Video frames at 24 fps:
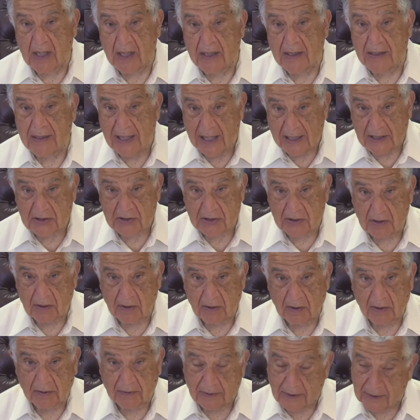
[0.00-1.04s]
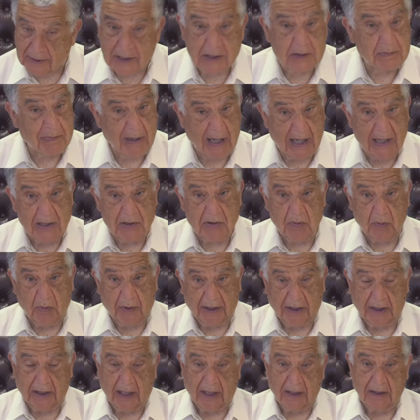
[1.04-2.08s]
This past
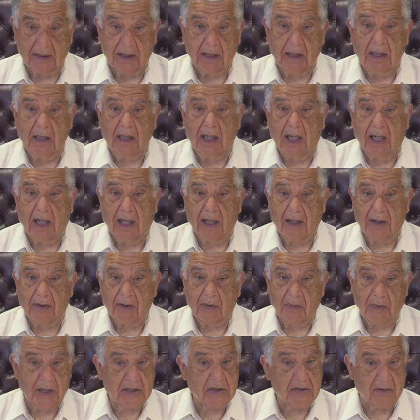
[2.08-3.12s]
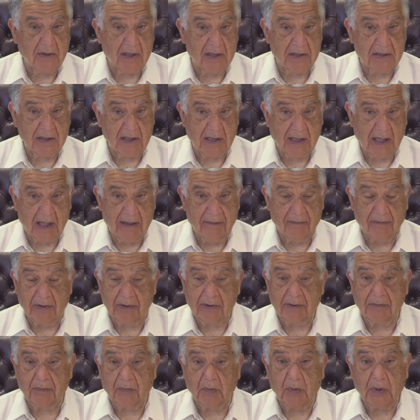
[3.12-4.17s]
weekend, the restaurants in
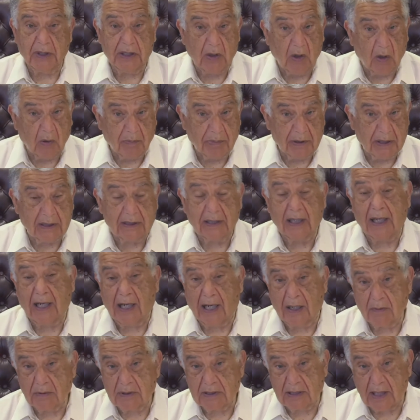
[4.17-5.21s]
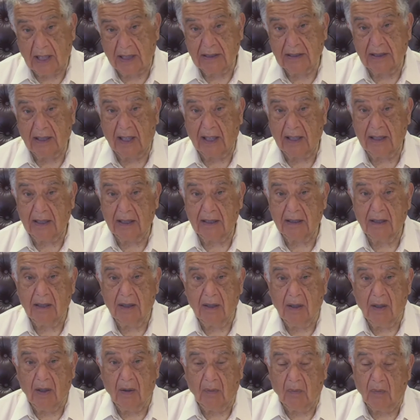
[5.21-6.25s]
Haverhill reopened outside dining.
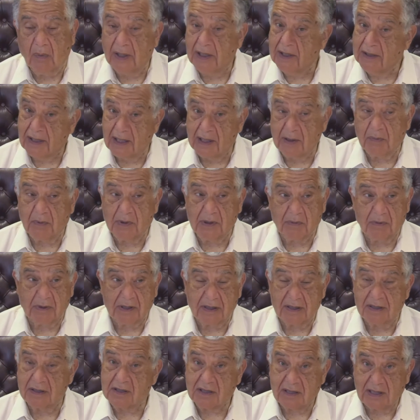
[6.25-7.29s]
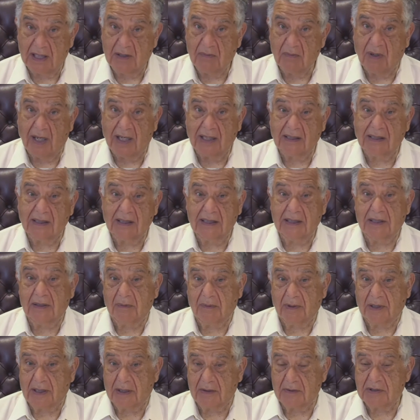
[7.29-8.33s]
We think we were the statewide
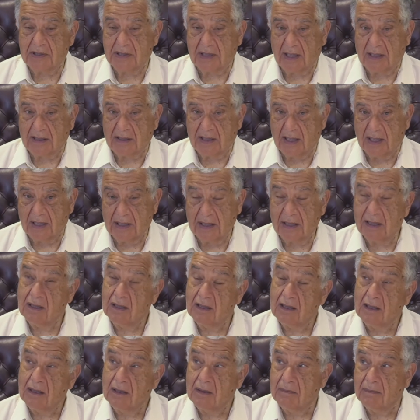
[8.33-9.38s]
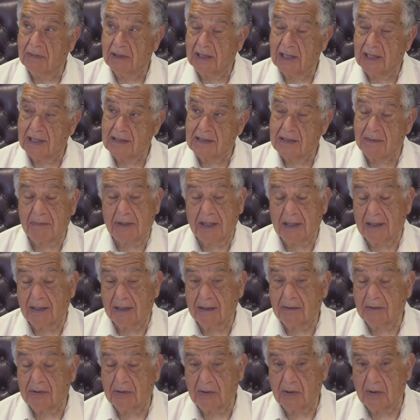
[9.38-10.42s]
leader in outside dining. We had something
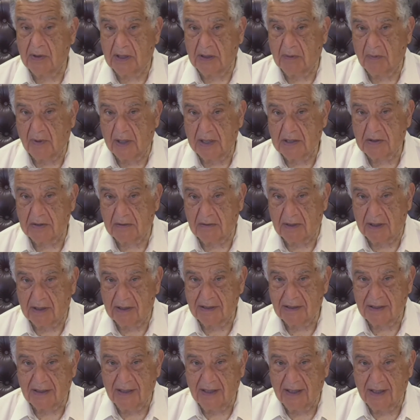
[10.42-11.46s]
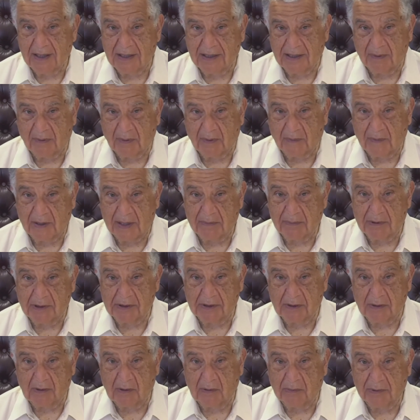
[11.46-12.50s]
like 30 restaurants that were able
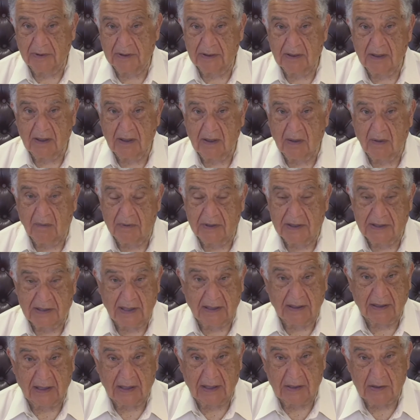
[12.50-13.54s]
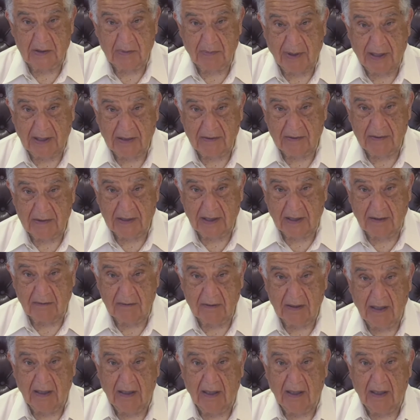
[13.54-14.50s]
to open. We sent the inspectors out.